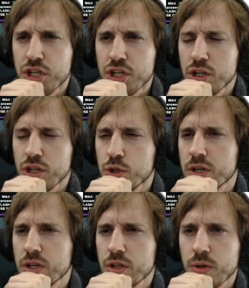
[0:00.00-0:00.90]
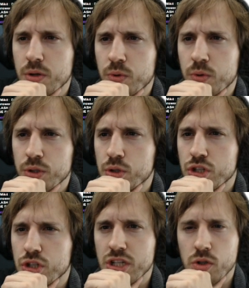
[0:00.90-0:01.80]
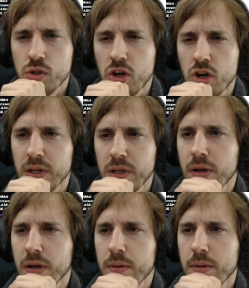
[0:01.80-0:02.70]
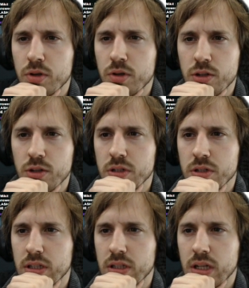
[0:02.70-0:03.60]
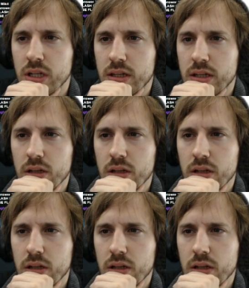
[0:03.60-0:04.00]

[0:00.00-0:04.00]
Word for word: What engine would you suggest to start making my game? Unity, Unity,